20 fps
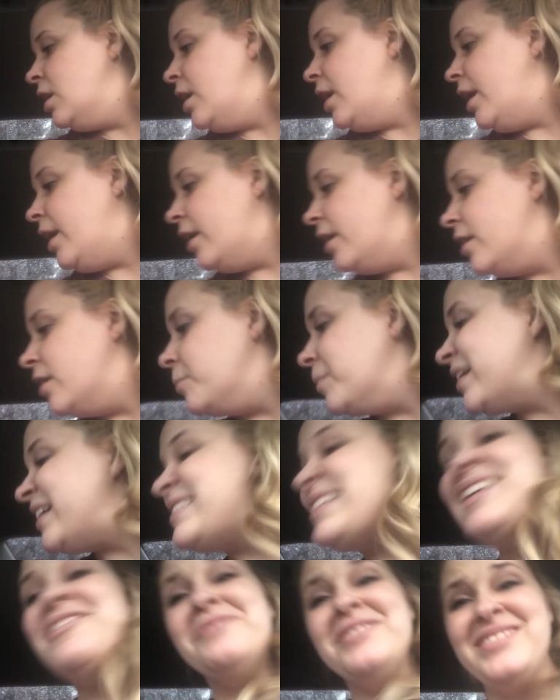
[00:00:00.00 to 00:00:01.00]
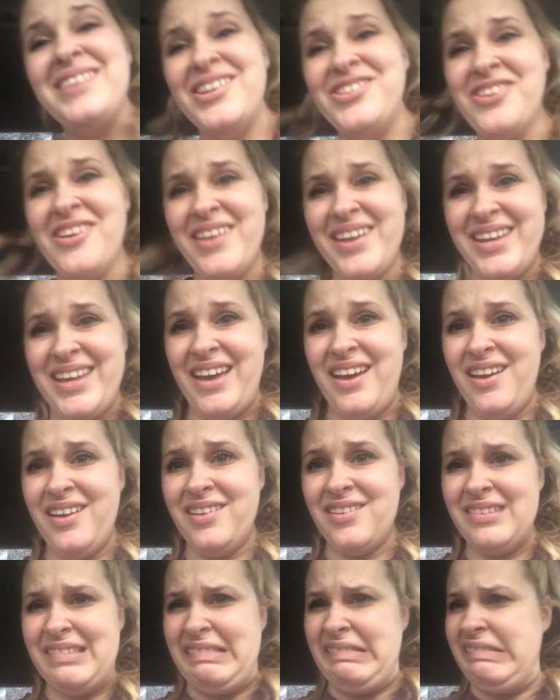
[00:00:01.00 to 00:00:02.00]
Because I don't want to touch all that
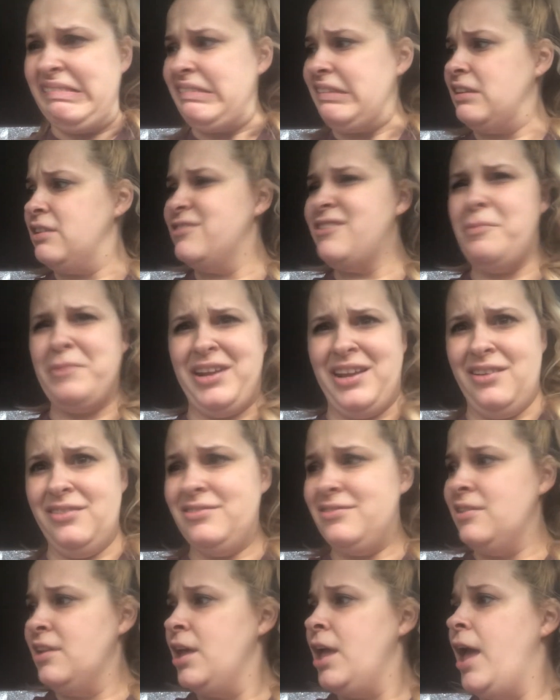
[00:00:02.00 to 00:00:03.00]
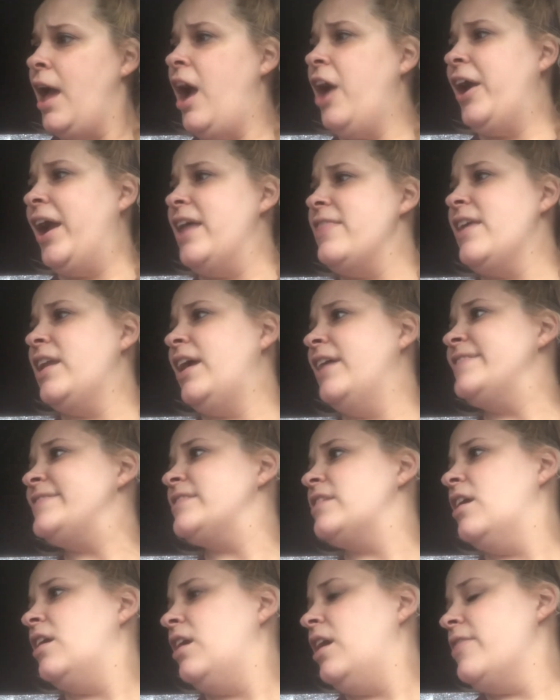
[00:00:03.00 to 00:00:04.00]
yuck. Ooh, you saw my nails. Alright, and then
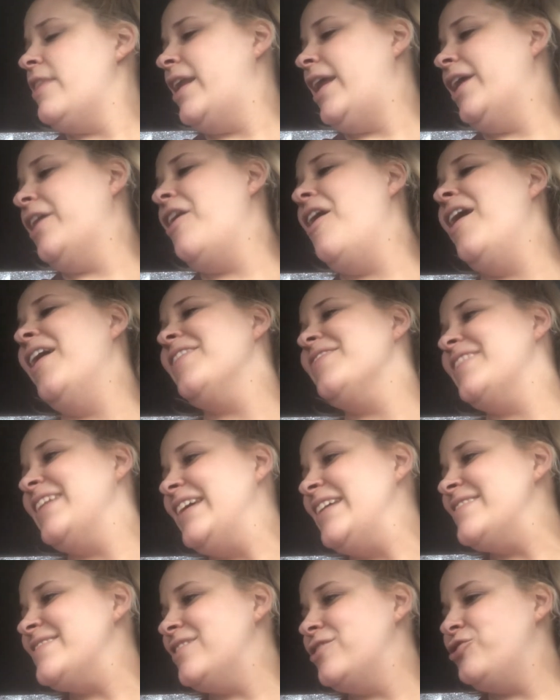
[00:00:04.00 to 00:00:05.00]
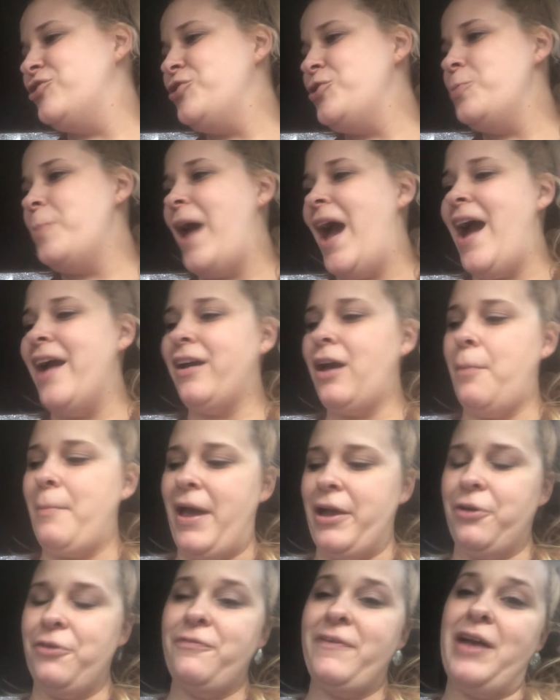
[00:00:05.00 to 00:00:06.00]
I got this 2-pack
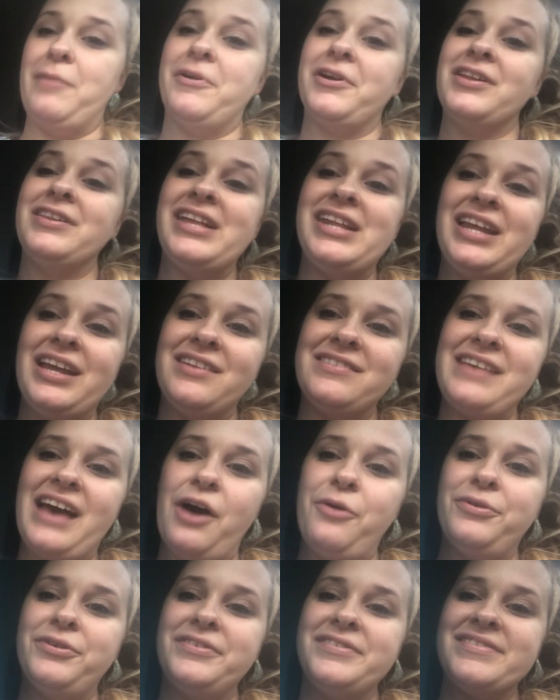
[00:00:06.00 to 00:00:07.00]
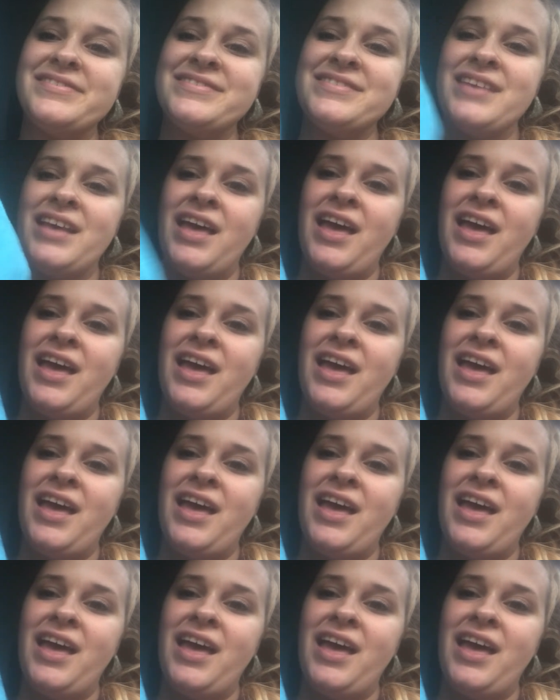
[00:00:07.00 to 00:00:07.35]
microfiber cleaning towels.